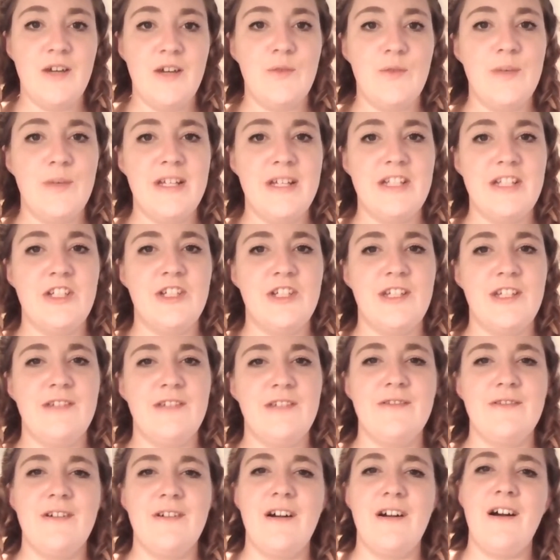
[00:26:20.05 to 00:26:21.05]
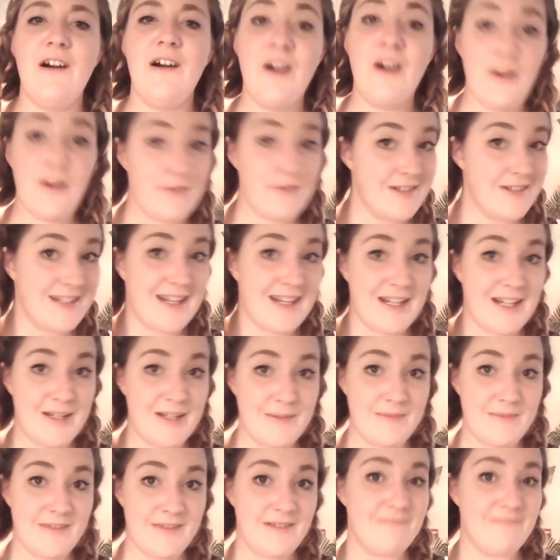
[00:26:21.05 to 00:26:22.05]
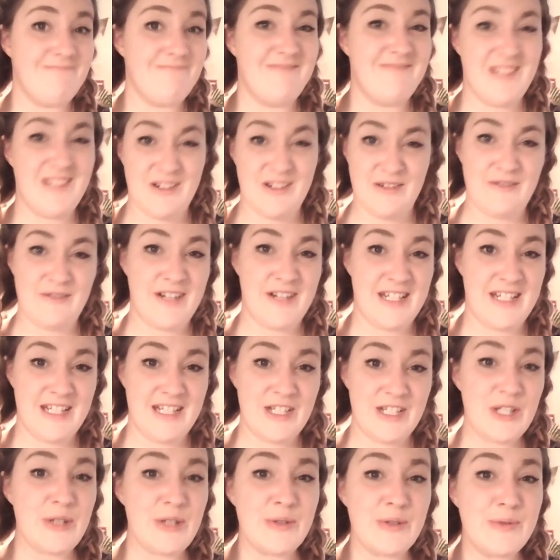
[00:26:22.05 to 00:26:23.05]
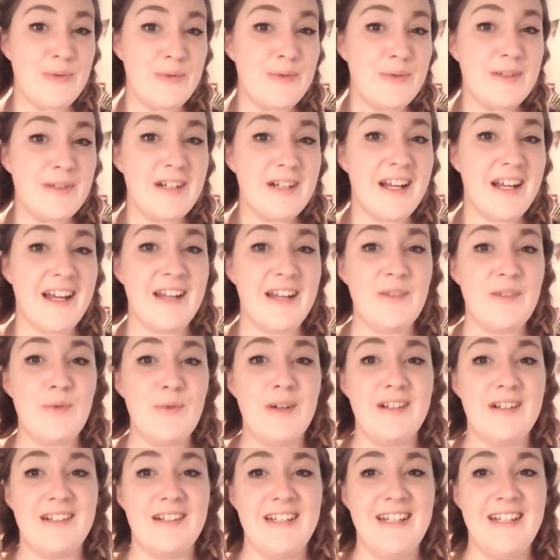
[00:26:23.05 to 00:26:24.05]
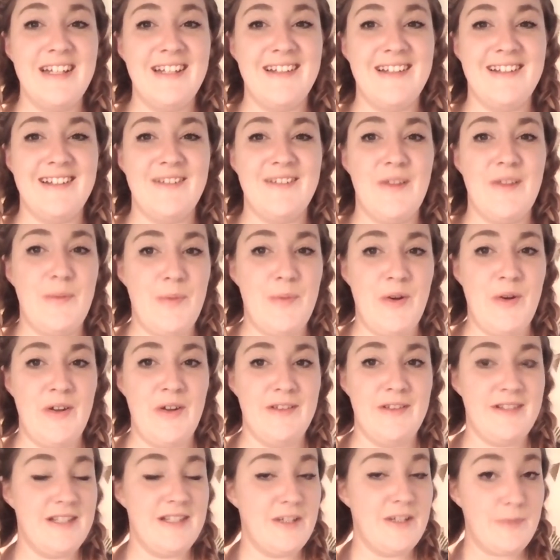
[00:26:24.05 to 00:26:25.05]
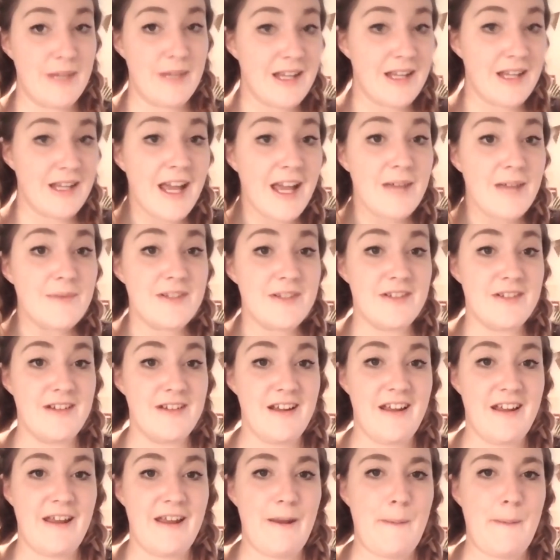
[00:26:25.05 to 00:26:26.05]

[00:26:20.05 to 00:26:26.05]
which you oftentimes already do, and what leads to the person you became today.